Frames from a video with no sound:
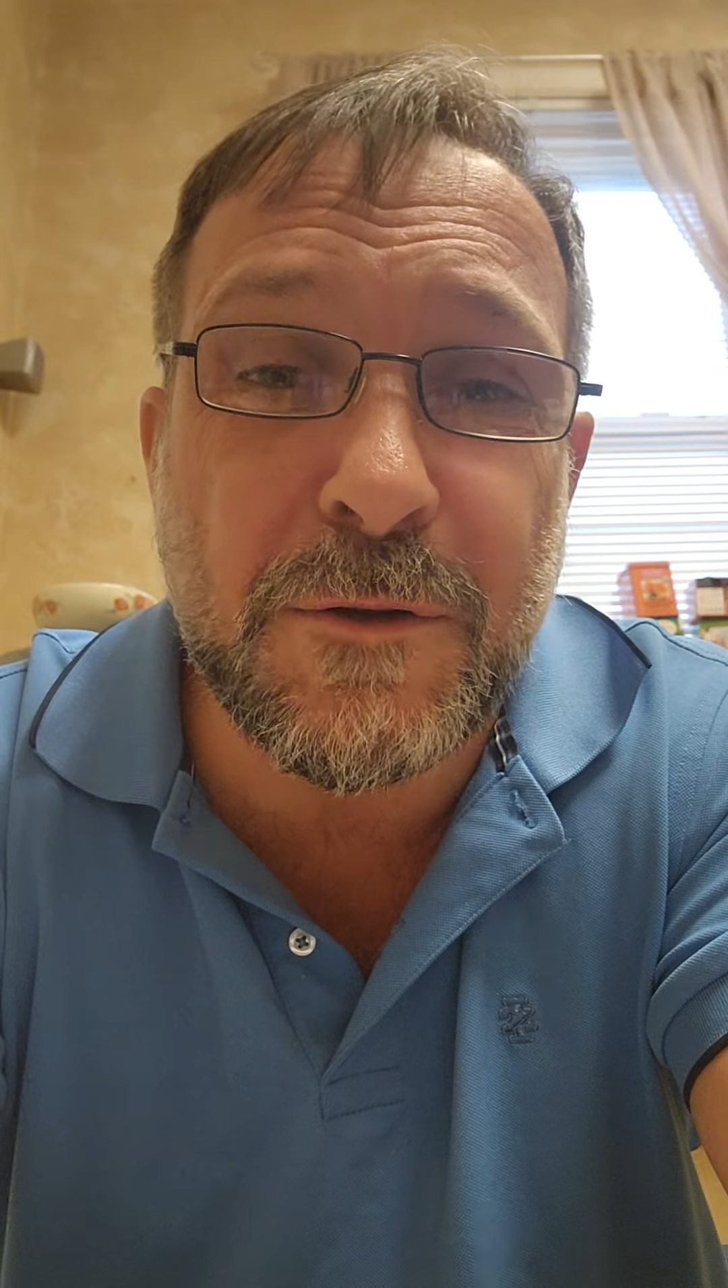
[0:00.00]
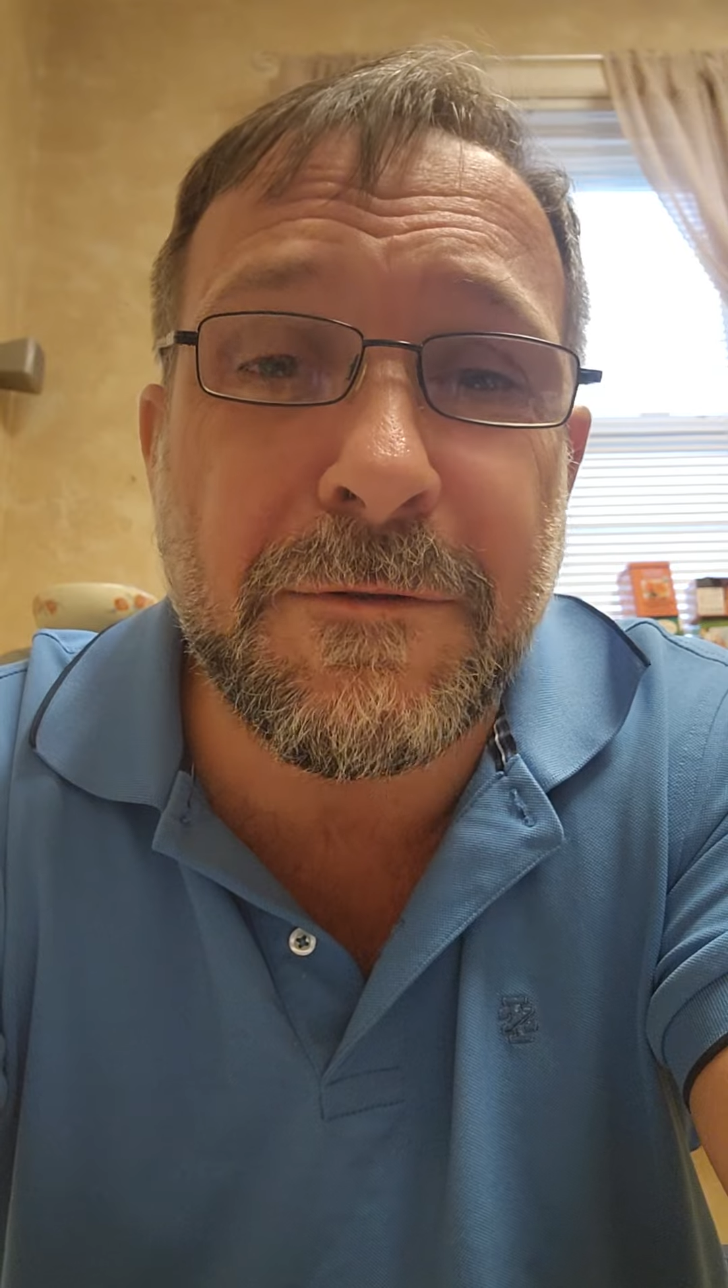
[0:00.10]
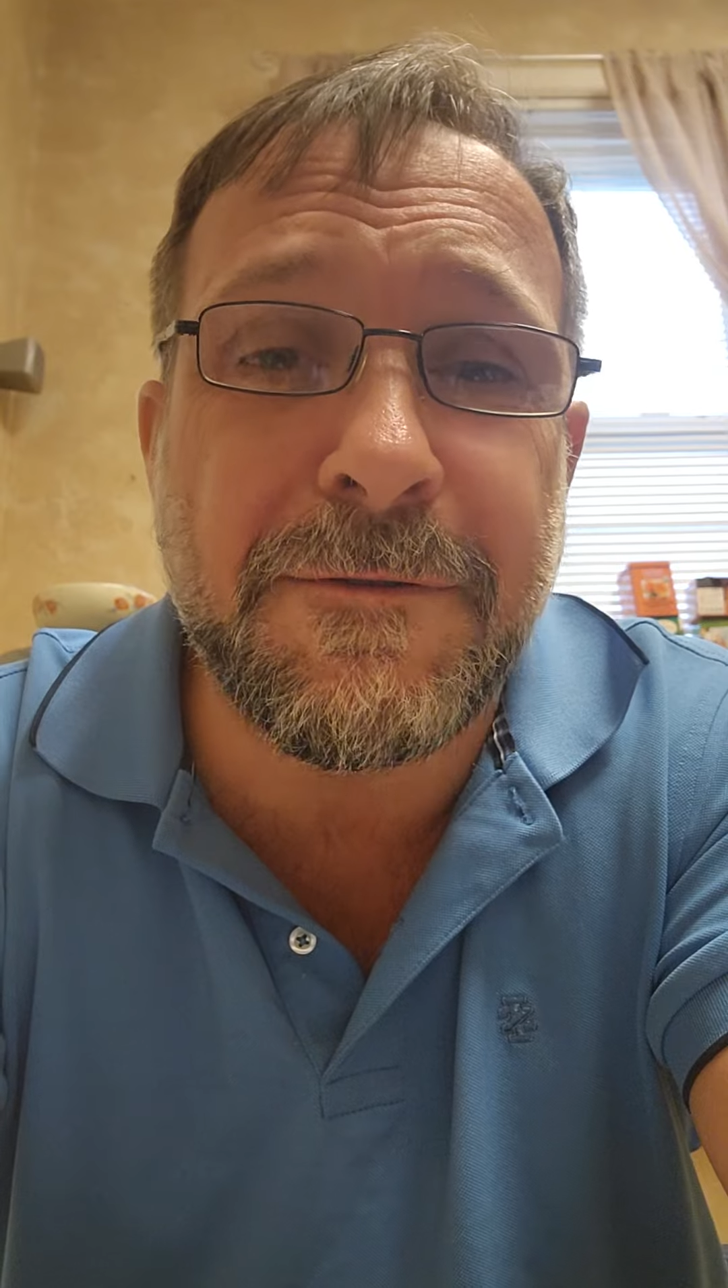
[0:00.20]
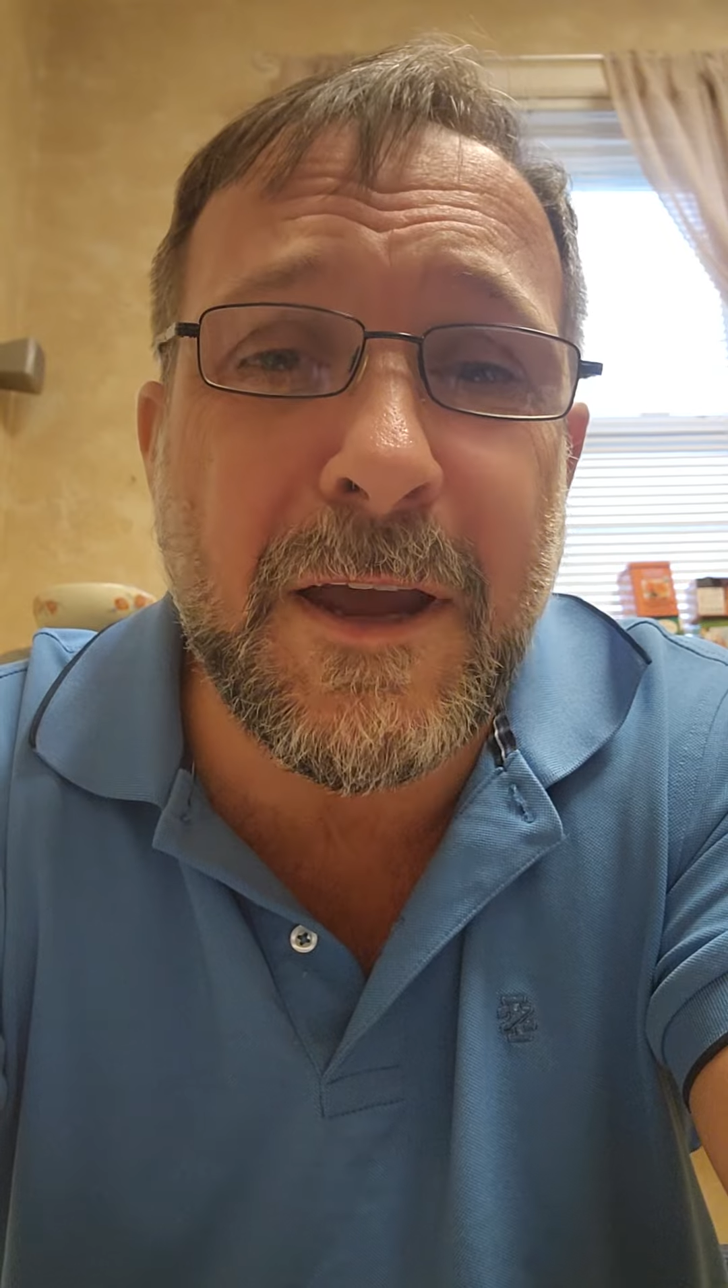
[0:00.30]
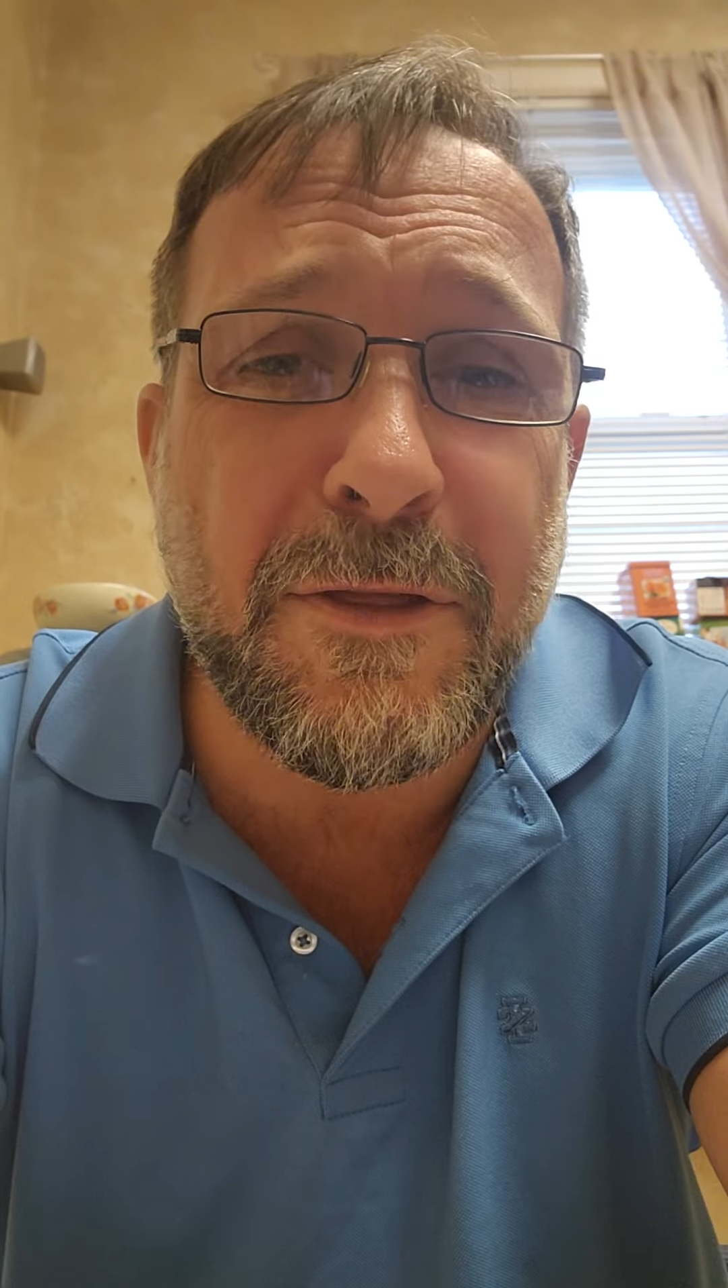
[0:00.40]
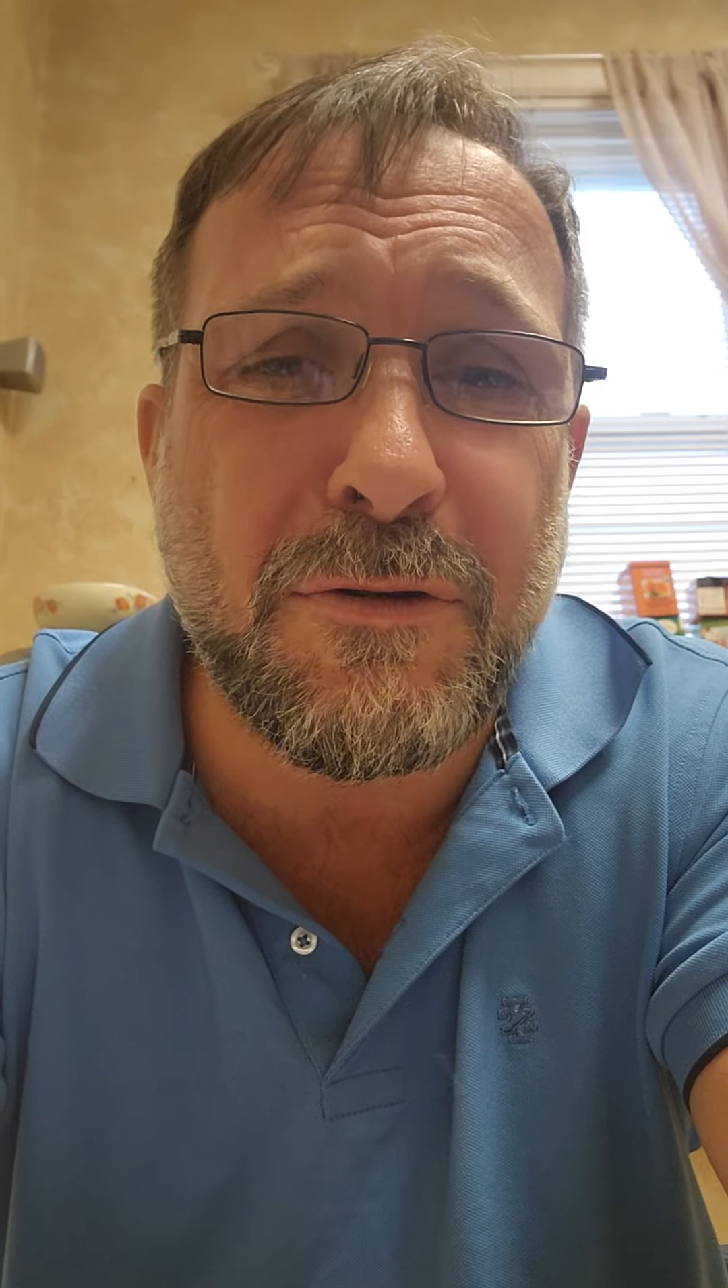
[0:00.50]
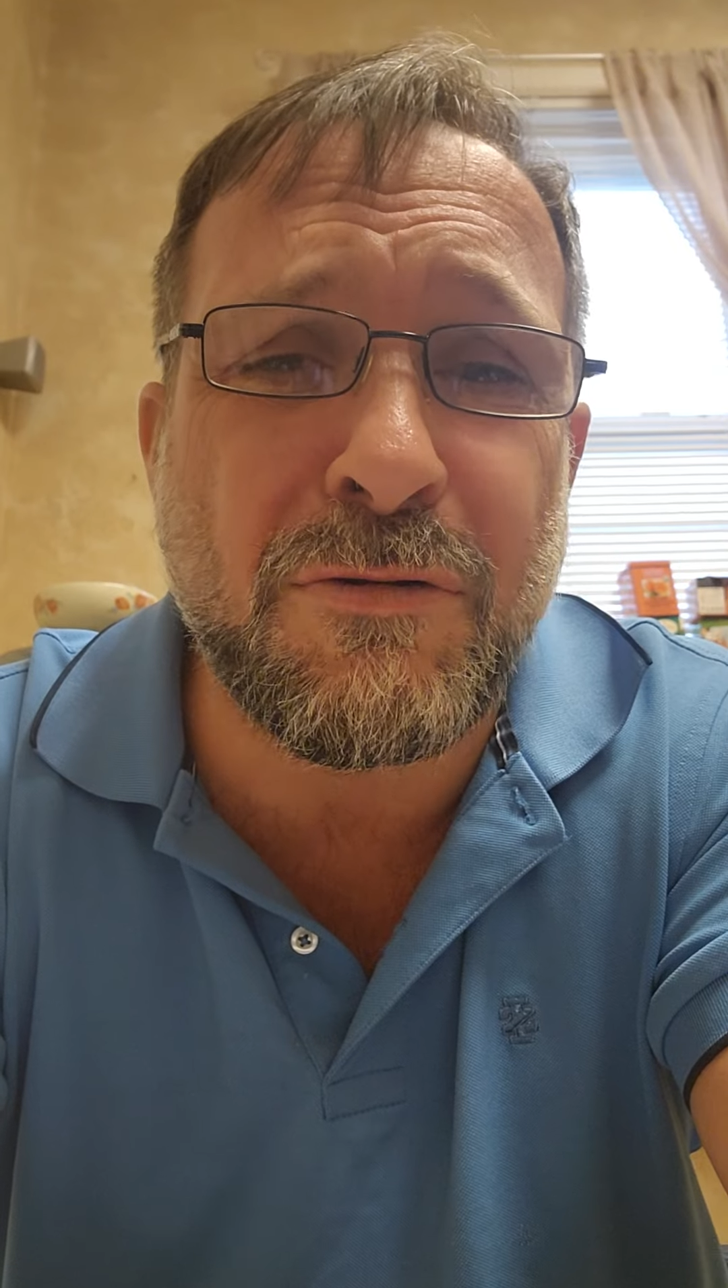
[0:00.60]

your faith